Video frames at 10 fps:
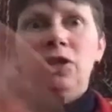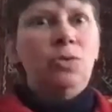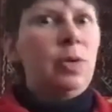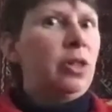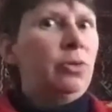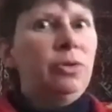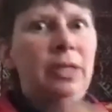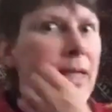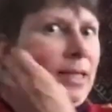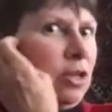one of those
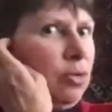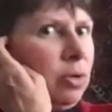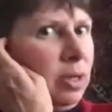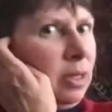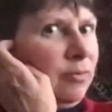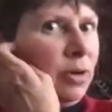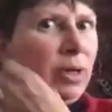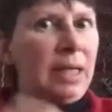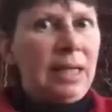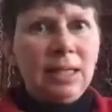things that it's
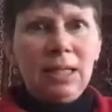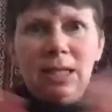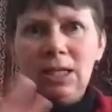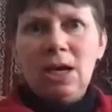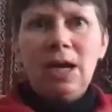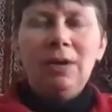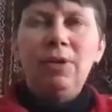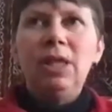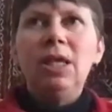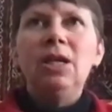very easy to tie
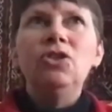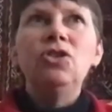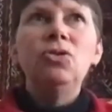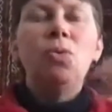everything into,